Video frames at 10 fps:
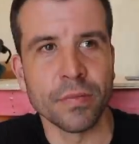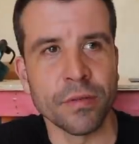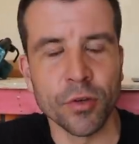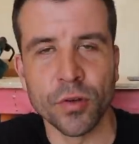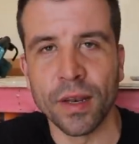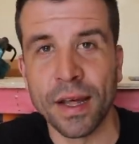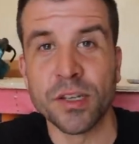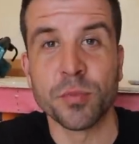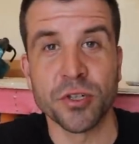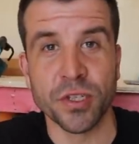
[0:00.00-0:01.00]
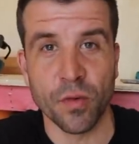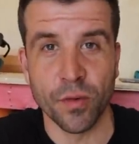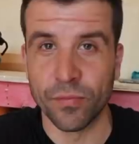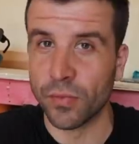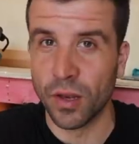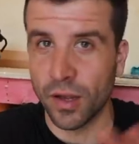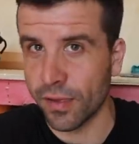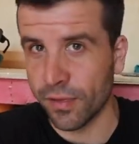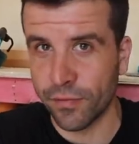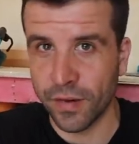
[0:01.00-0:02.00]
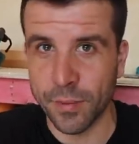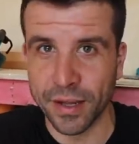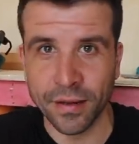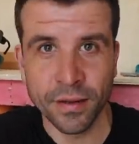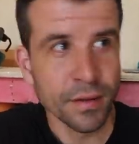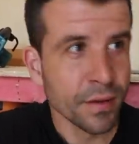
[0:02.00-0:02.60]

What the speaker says: If you're doing large projects with lots of framing,